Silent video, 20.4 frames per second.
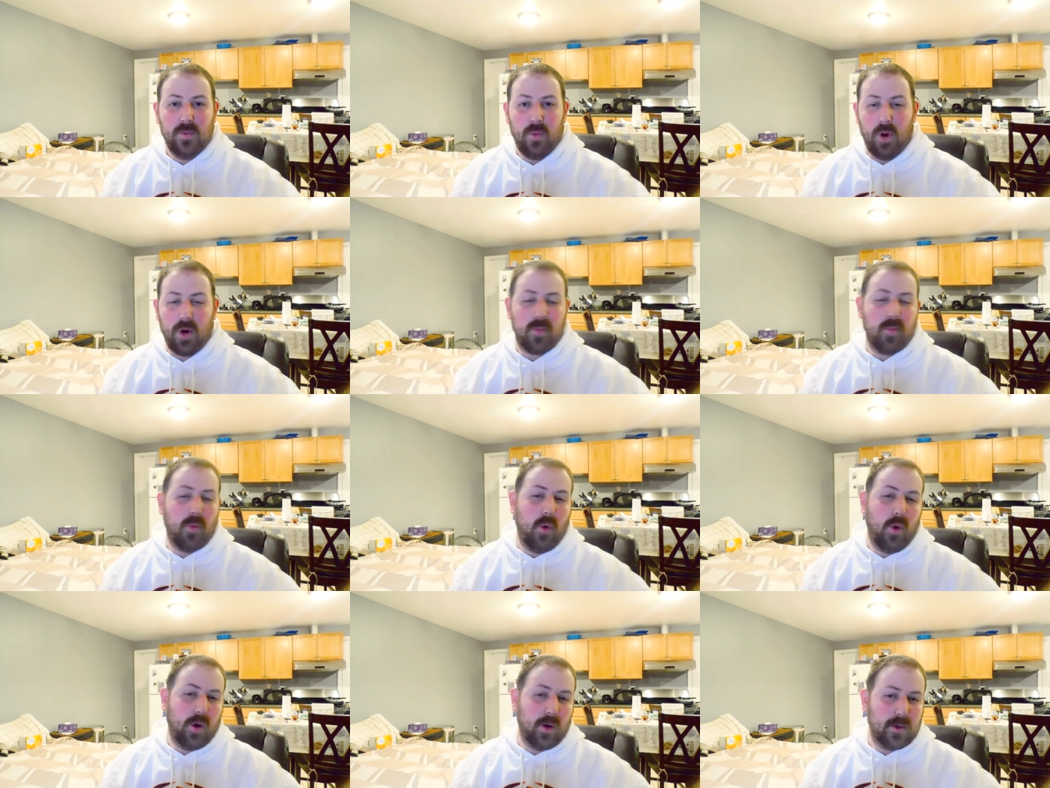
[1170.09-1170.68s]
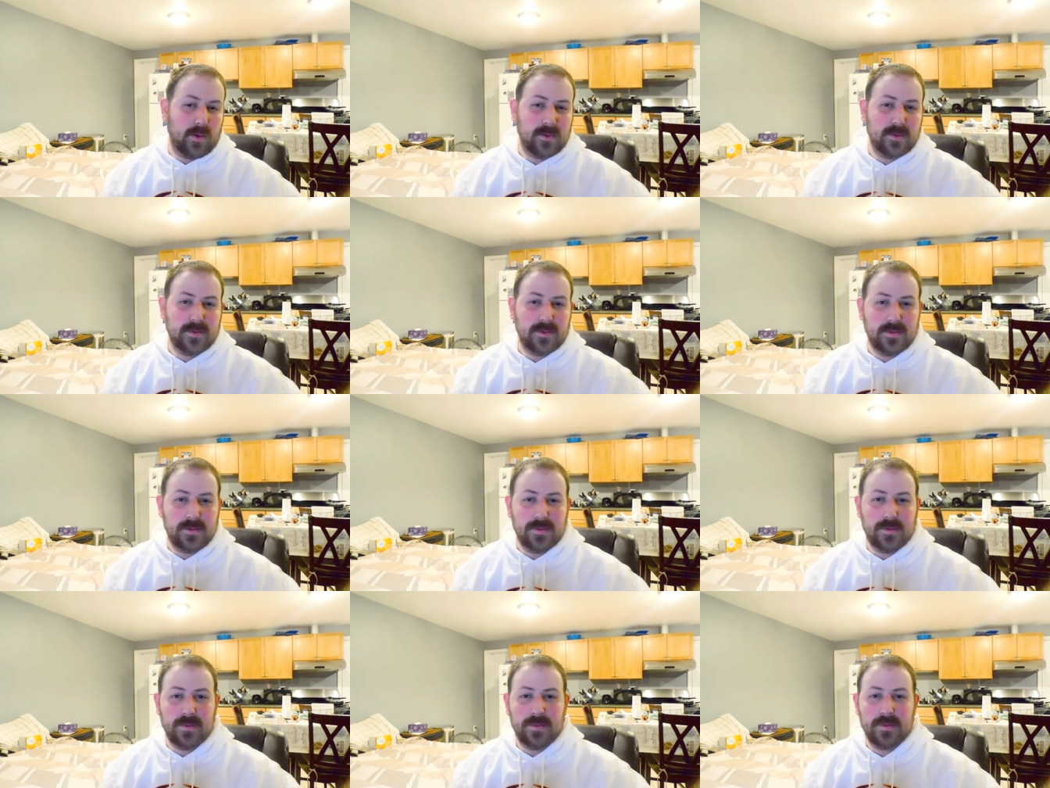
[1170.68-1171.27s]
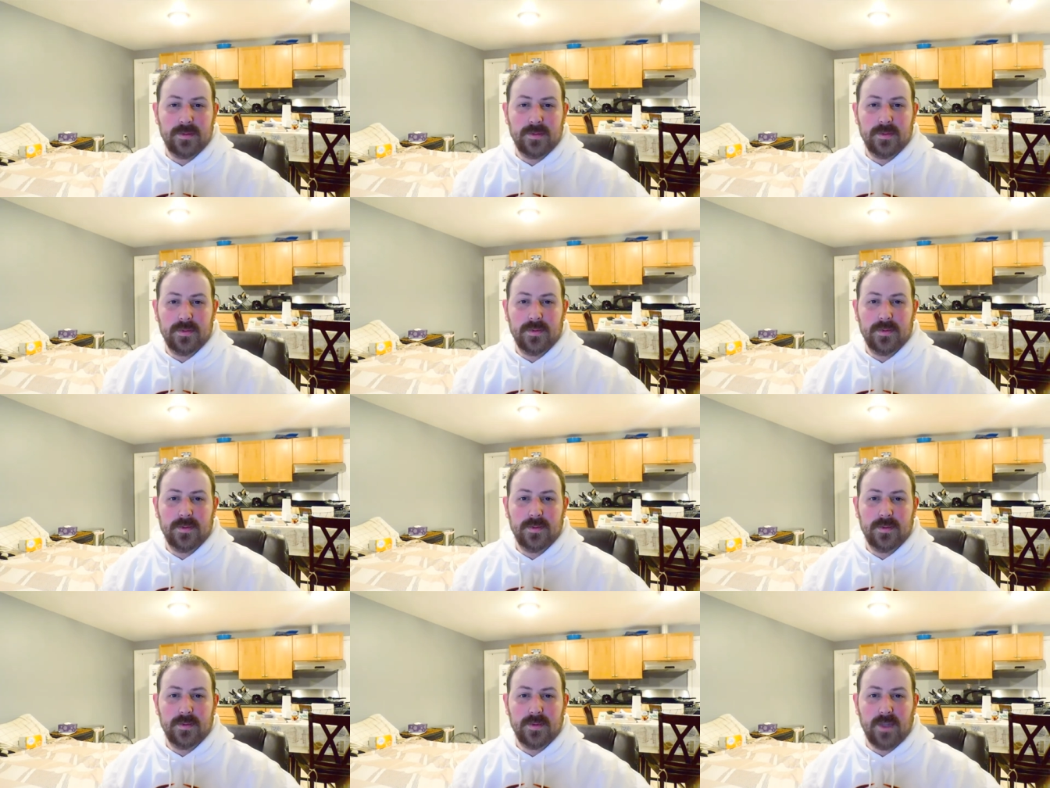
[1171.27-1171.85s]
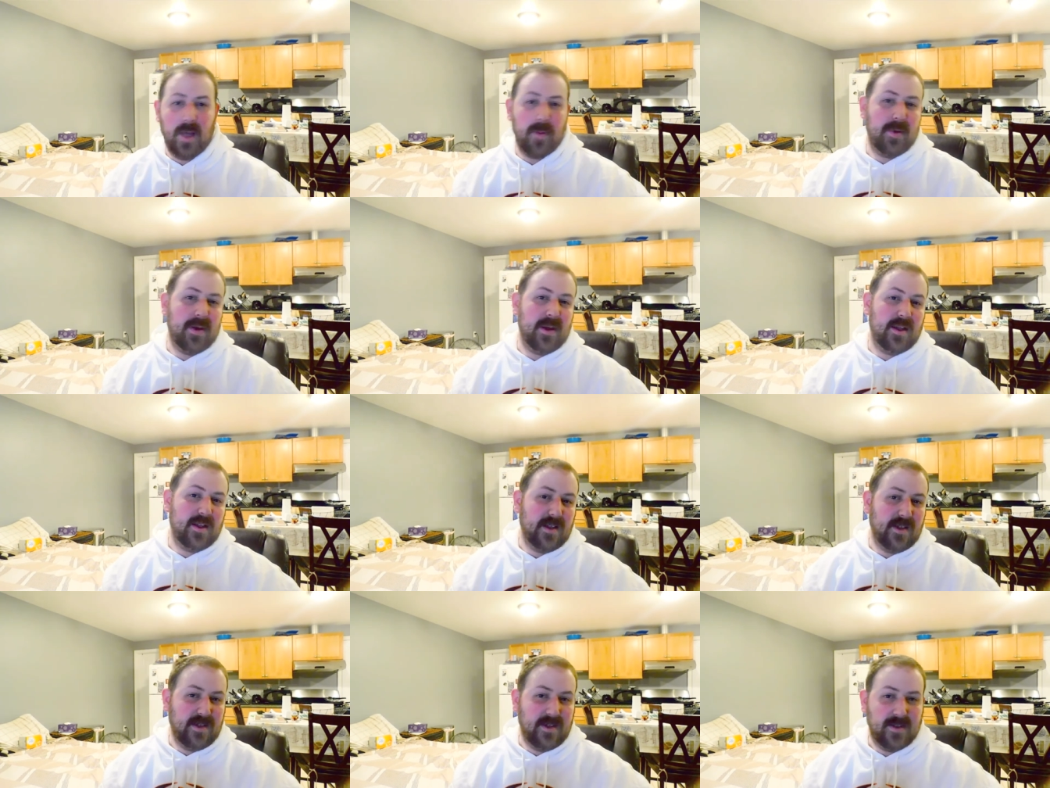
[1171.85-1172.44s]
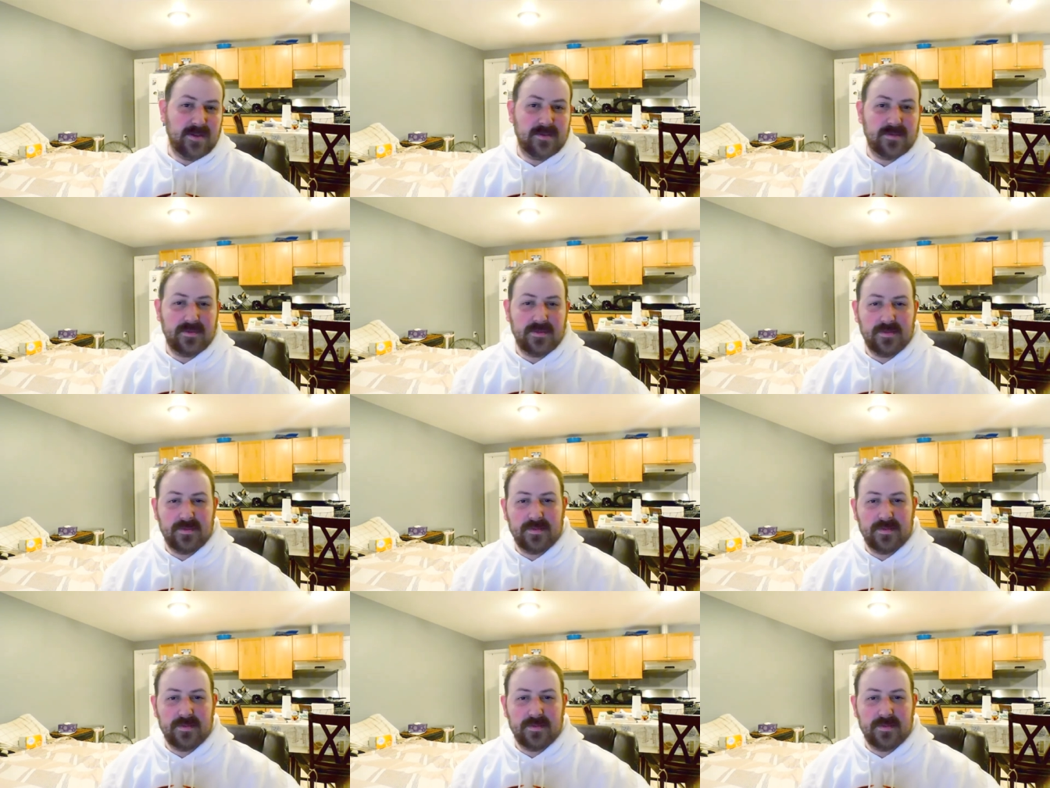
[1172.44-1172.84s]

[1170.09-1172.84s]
work more, not be an idiot.